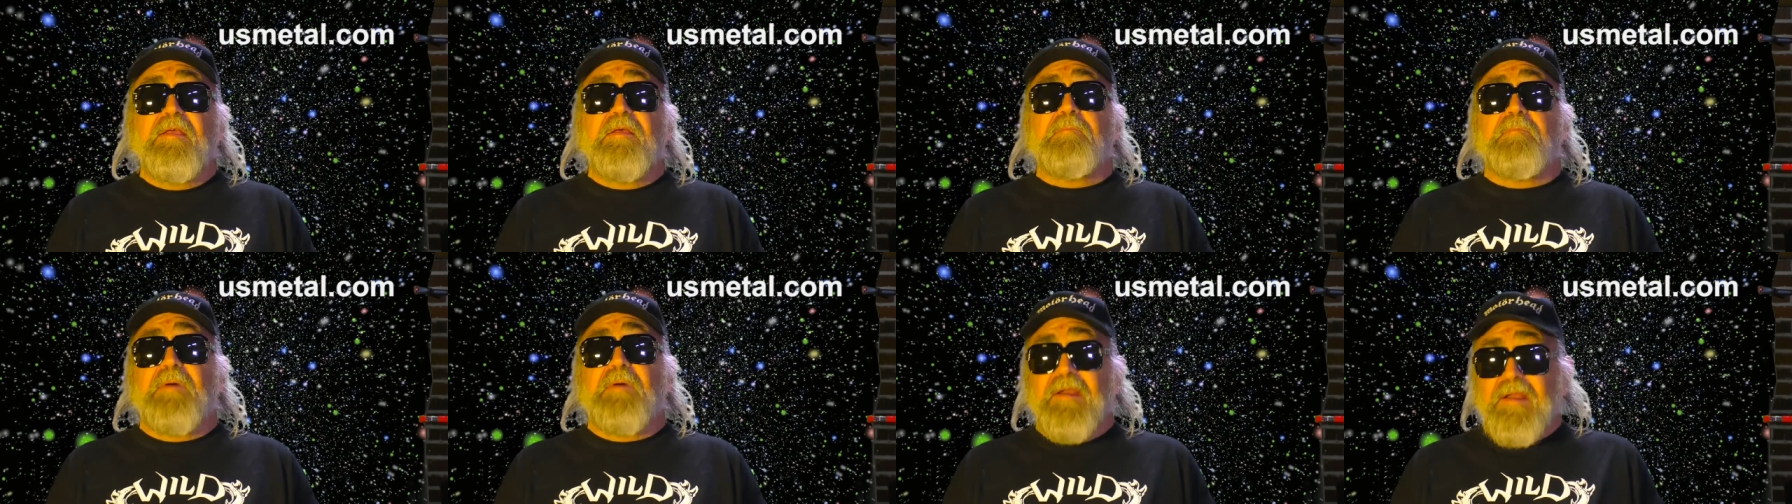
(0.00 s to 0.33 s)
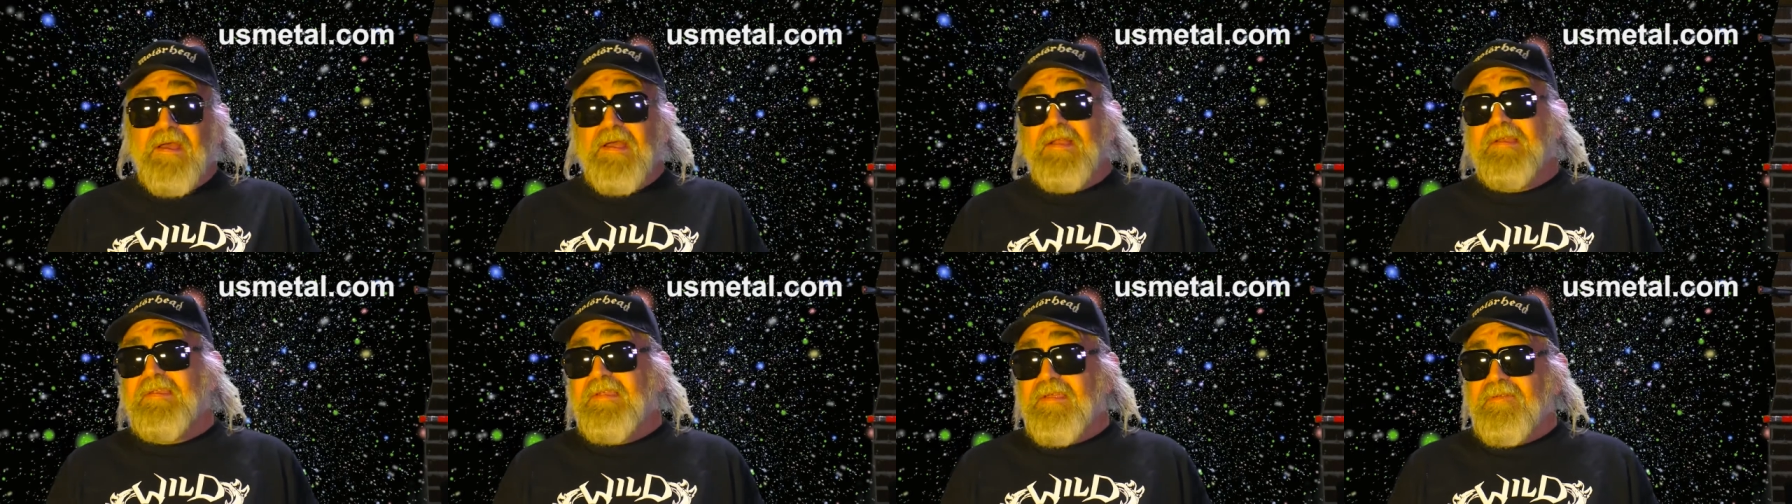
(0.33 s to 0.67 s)
But I
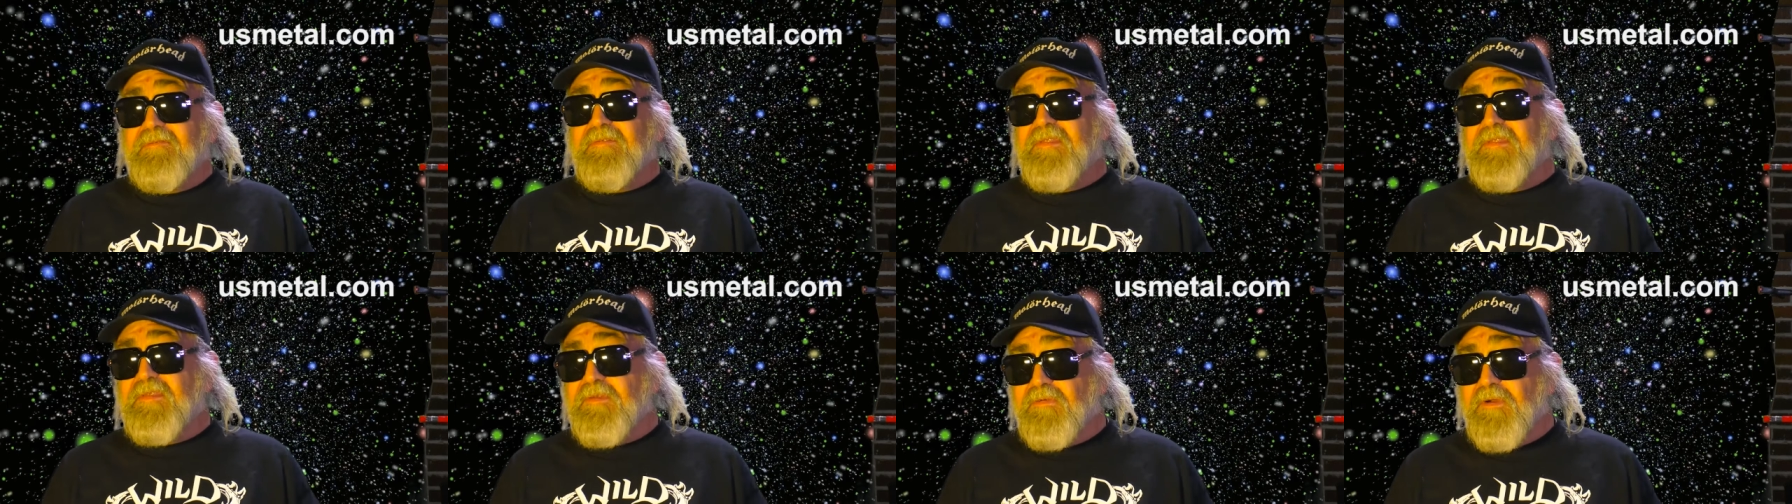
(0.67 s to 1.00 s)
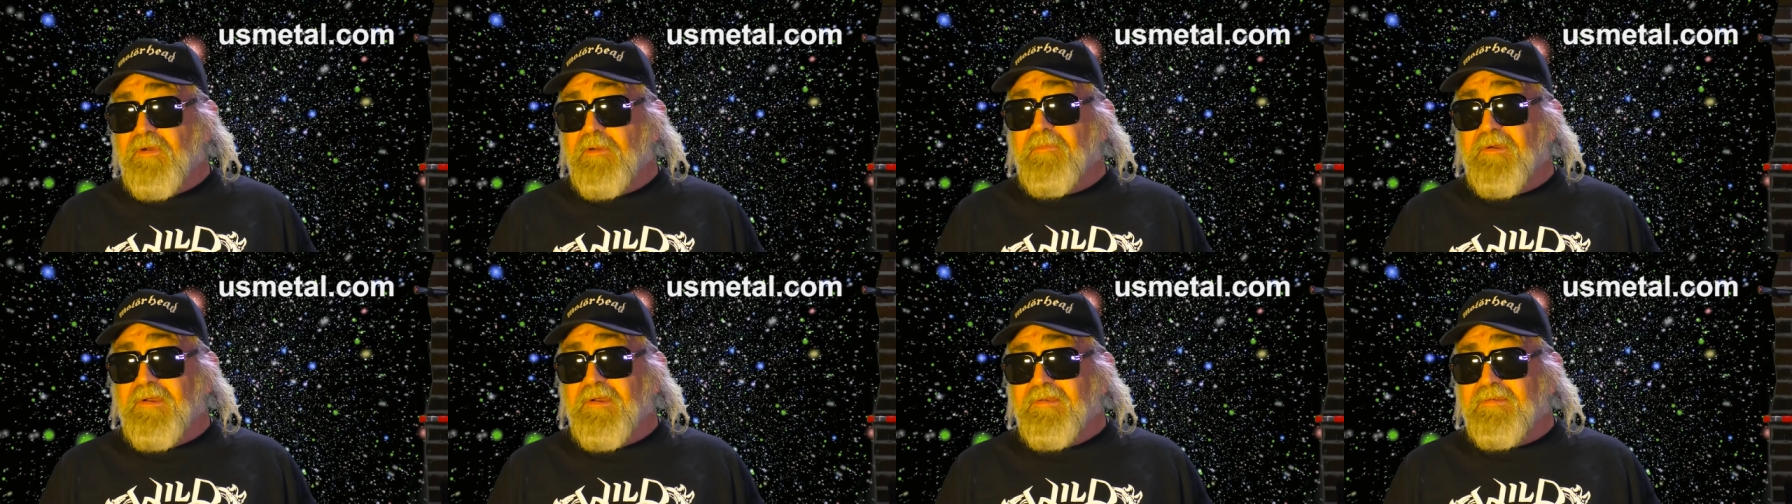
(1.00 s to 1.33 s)
had given the
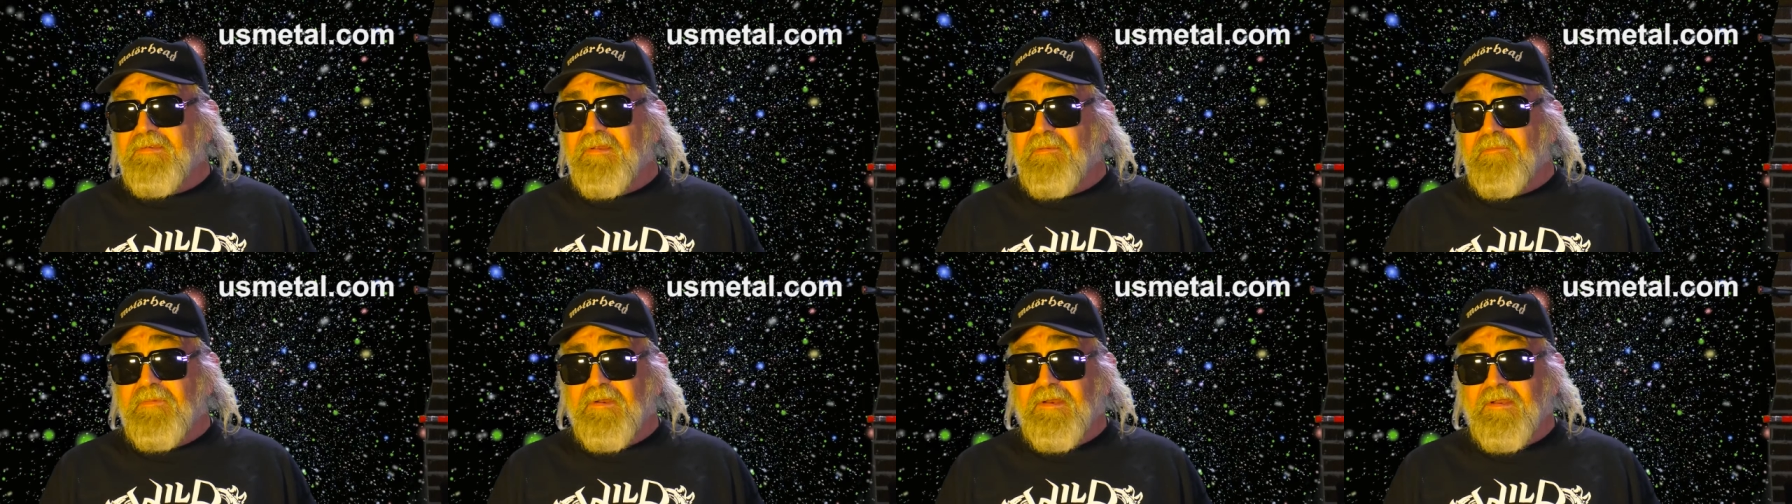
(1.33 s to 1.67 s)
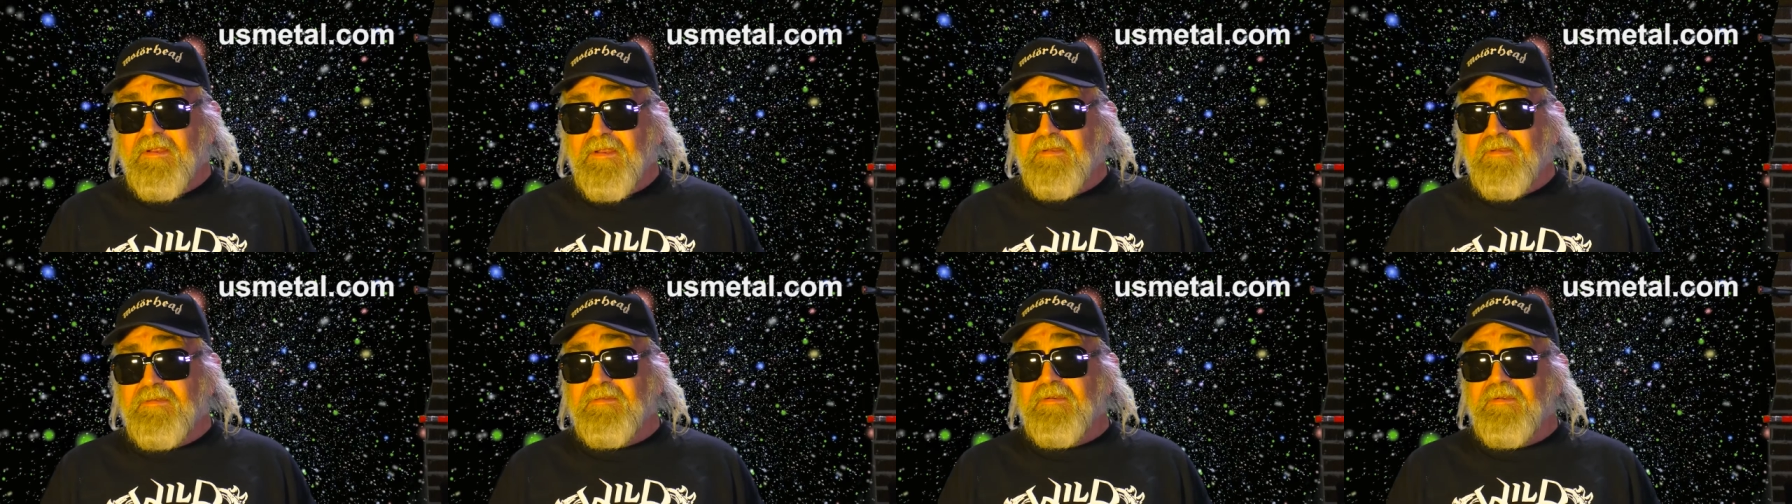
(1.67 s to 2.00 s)
drummer to somebody
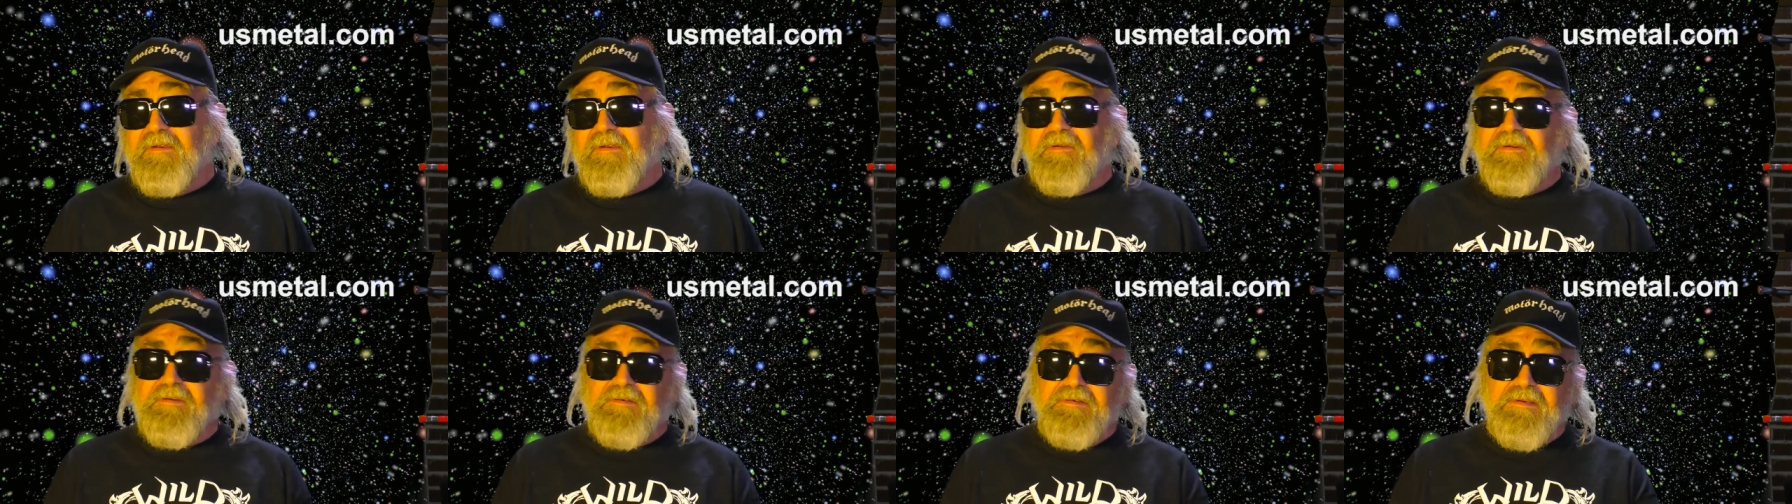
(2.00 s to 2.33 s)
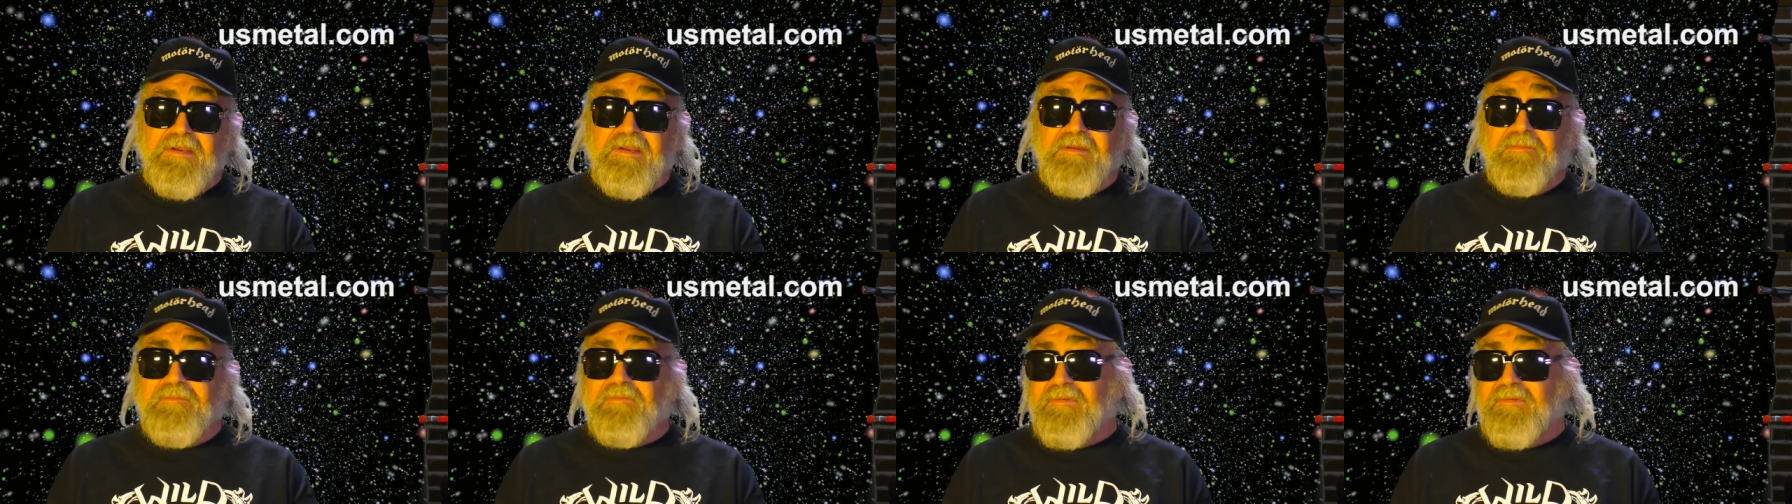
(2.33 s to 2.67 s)
else, and Kurt
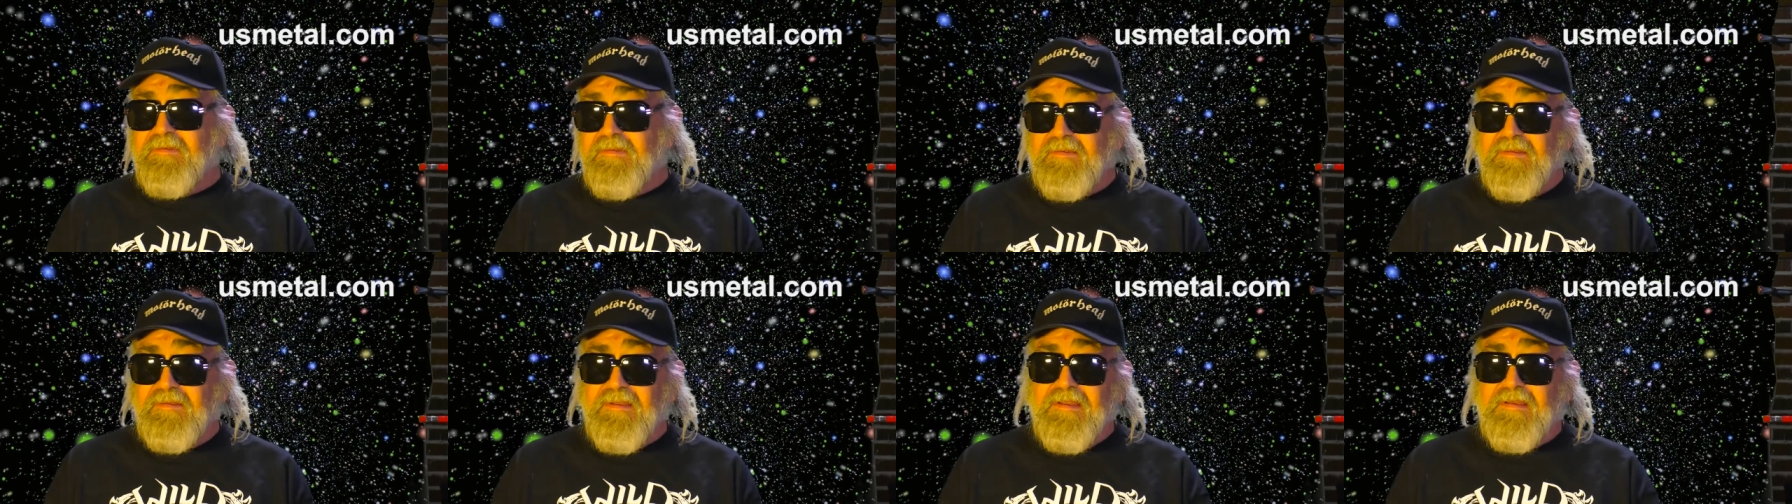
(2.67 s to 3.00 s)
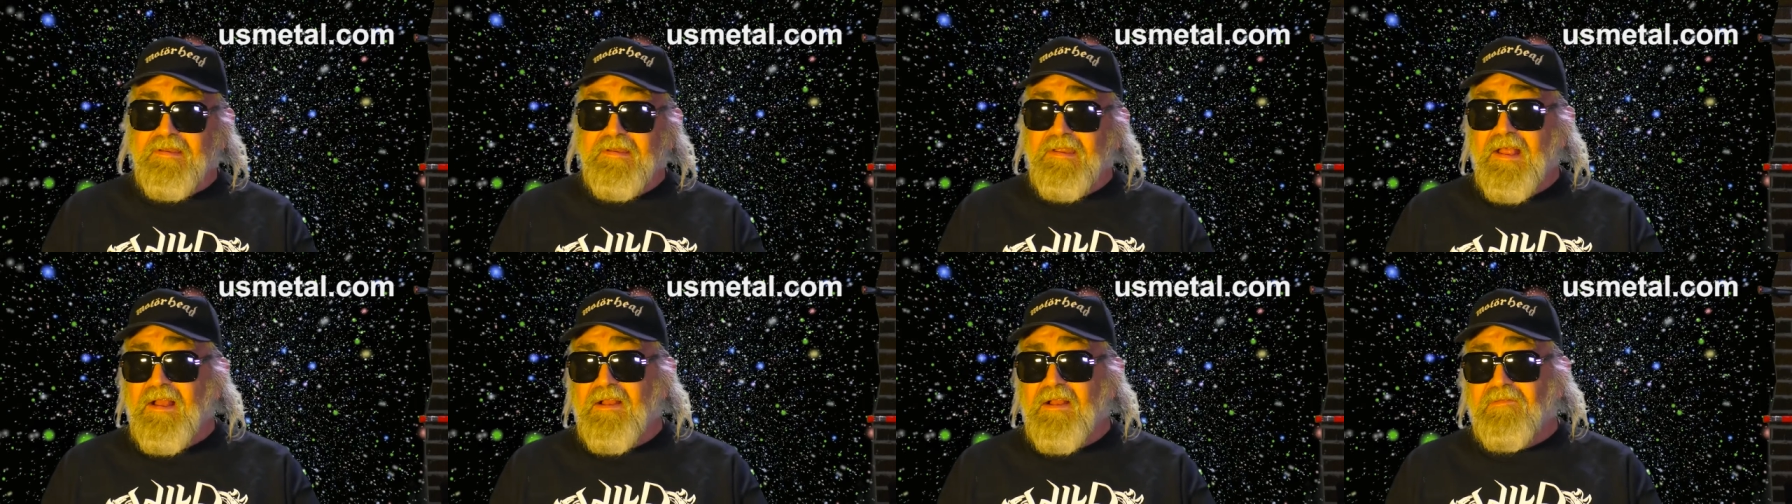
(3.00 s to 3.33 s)
James was in
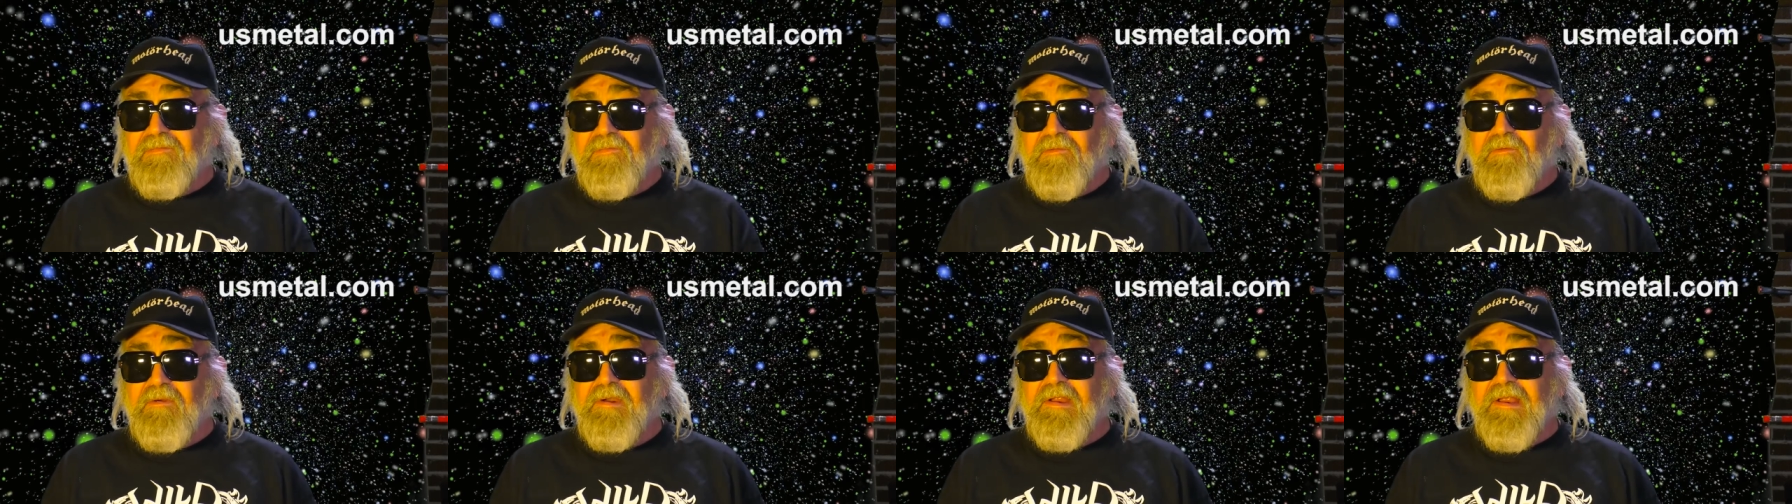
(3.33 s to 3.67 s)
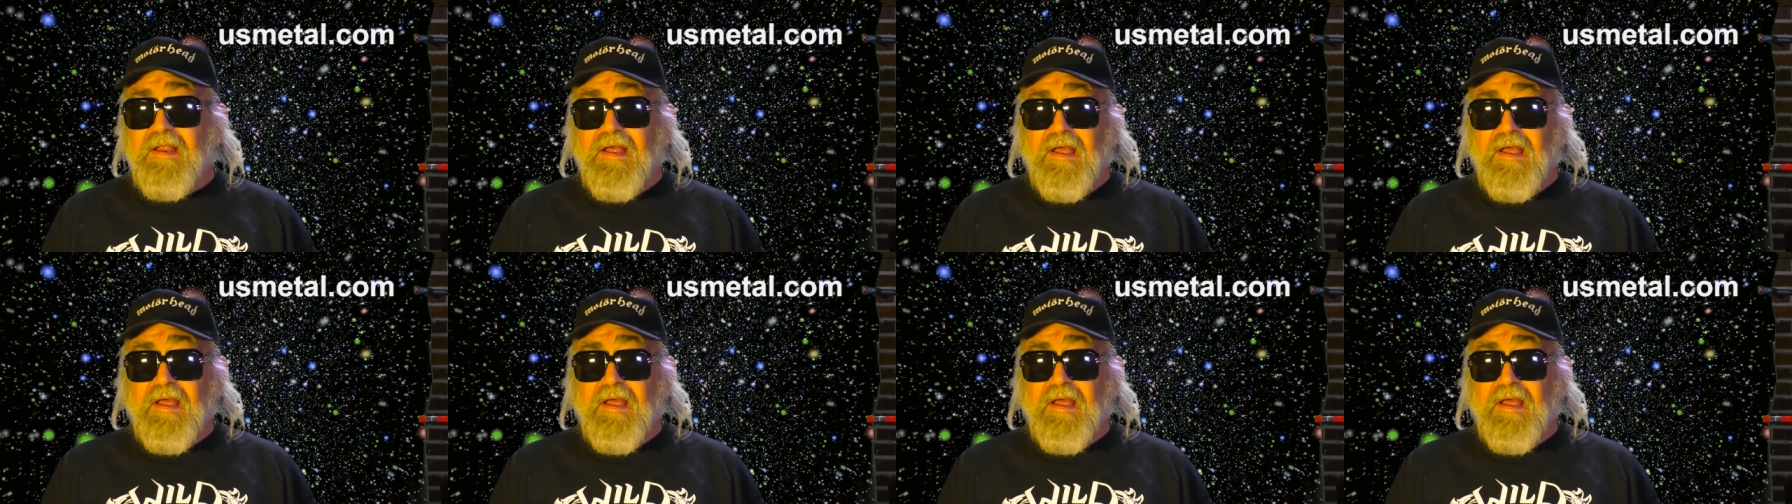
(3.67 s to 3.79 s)
California.